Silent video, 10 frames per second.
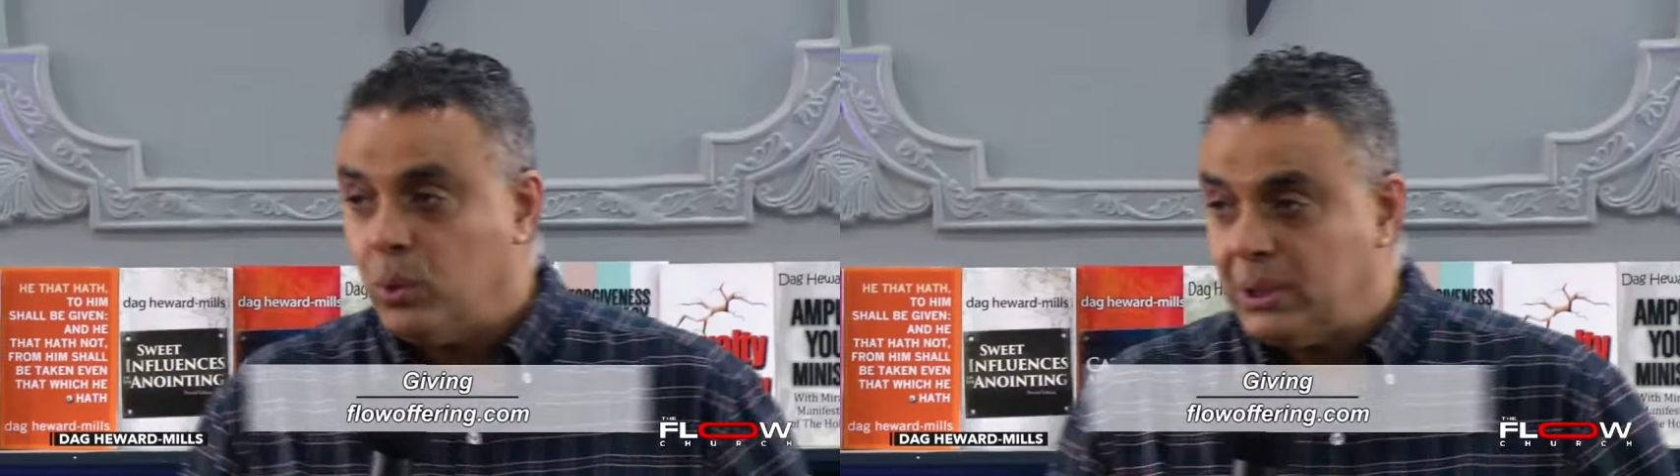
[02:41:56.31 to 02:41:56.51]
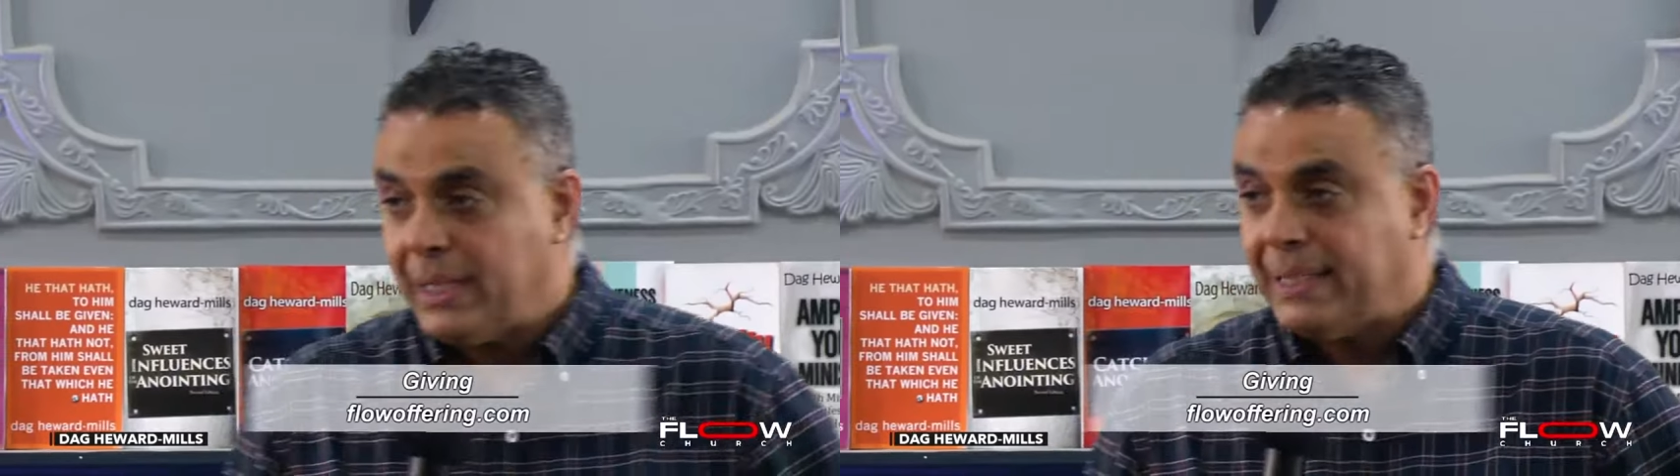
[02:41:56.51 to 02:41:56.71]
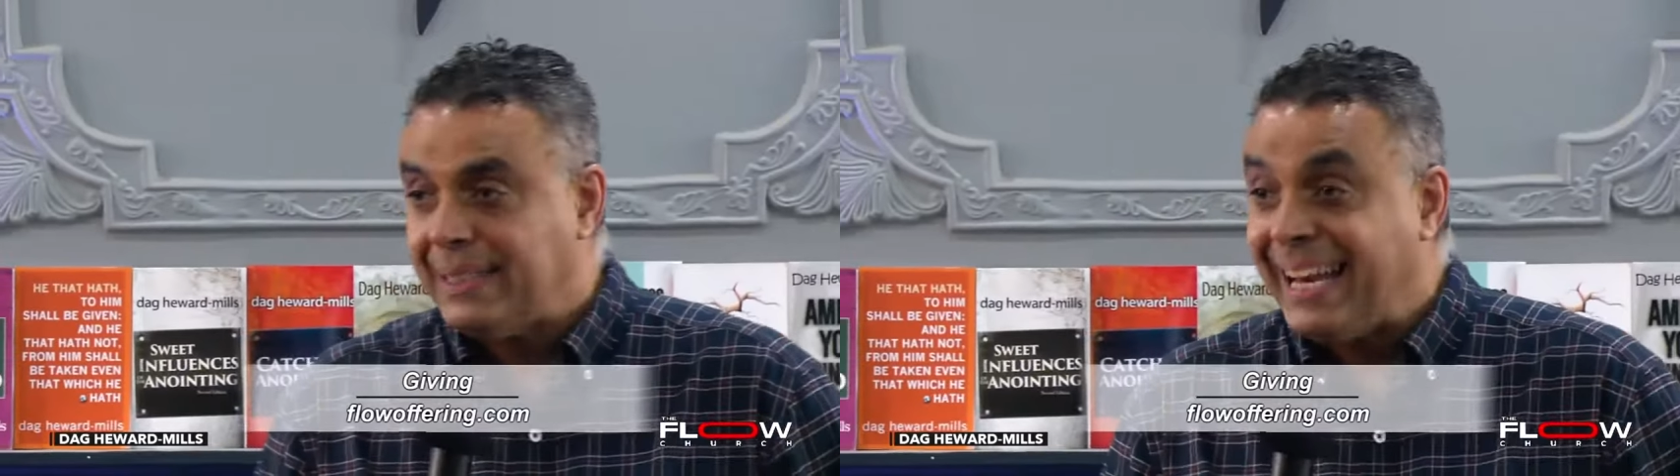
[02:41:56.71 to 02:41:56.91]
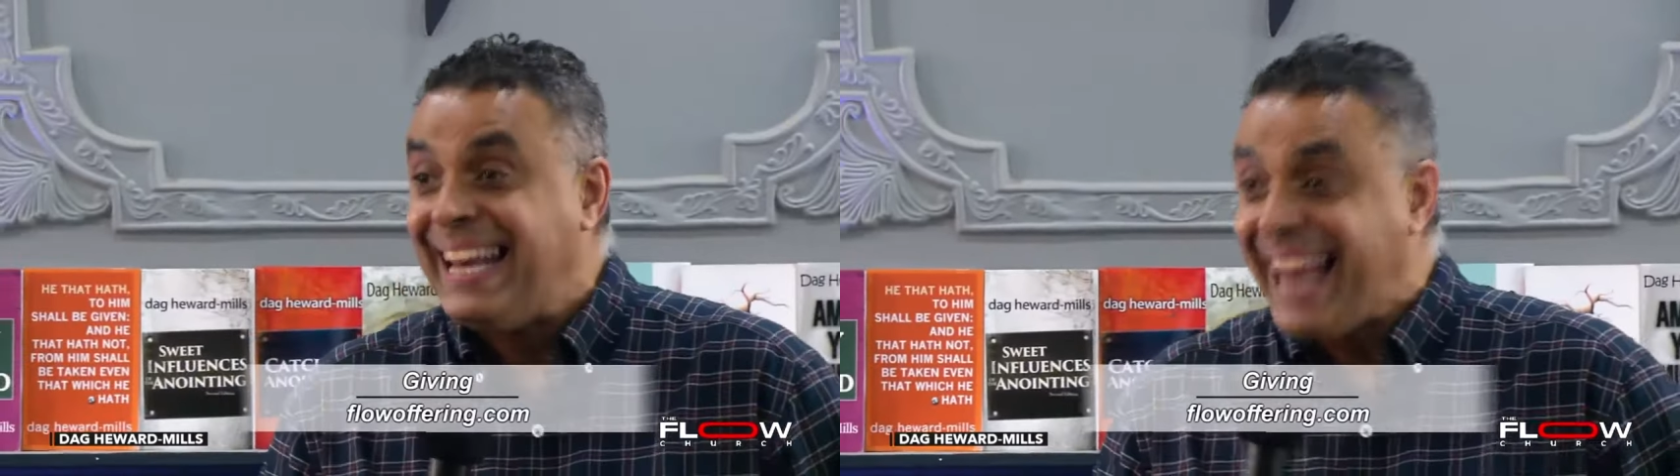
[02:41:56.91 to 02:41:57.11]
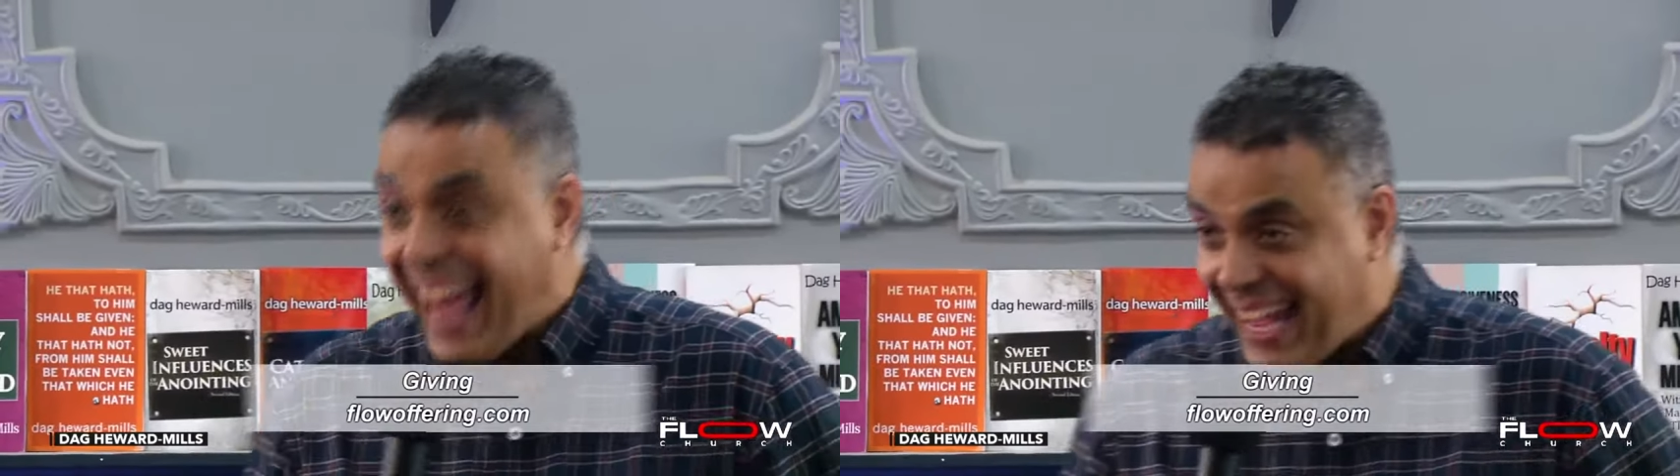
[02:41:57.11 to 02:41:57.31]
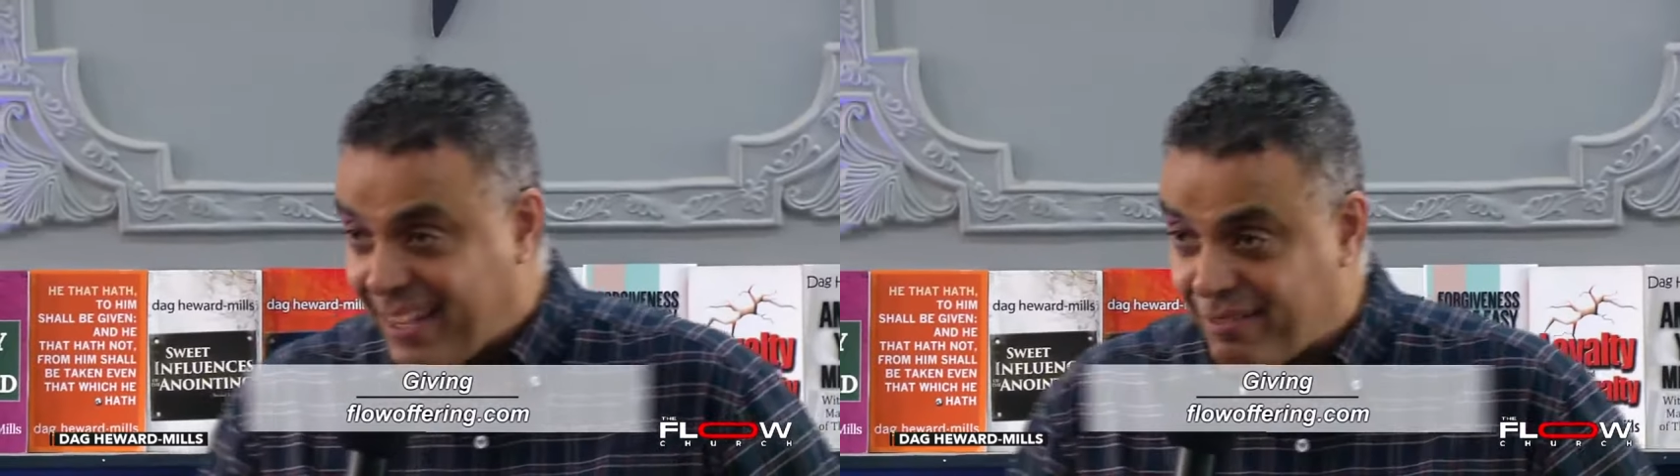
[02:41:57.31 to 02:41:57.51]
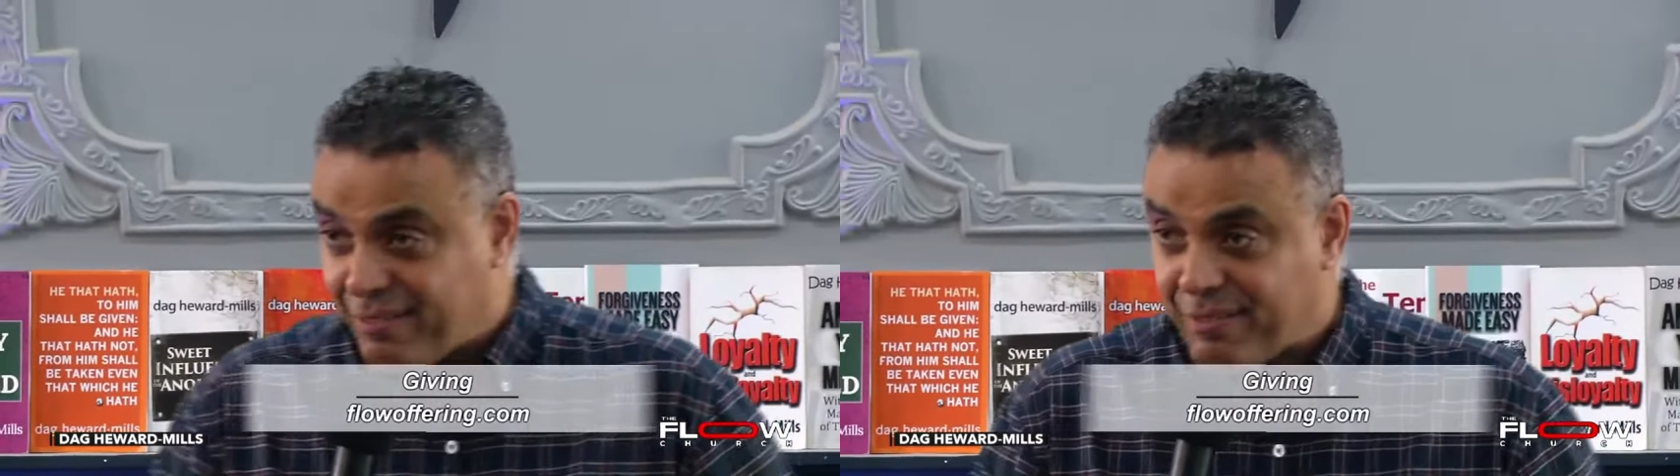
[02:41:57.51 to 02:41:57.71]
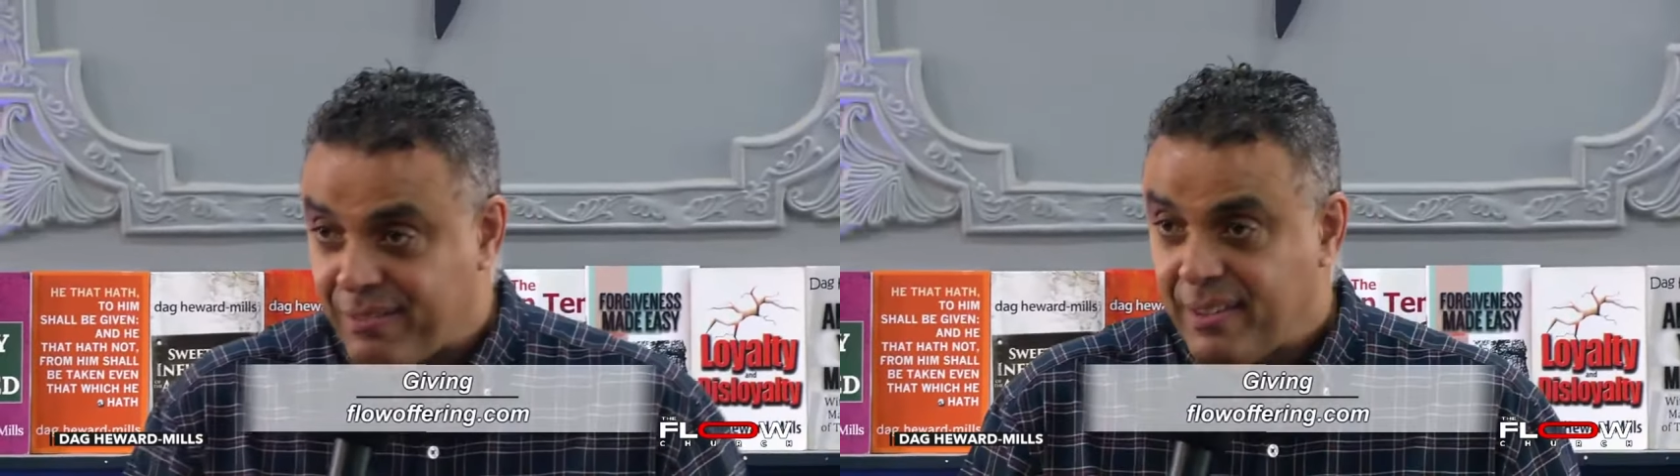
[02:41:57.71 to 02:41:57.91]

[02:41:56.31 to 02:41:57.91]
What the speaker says: Church live.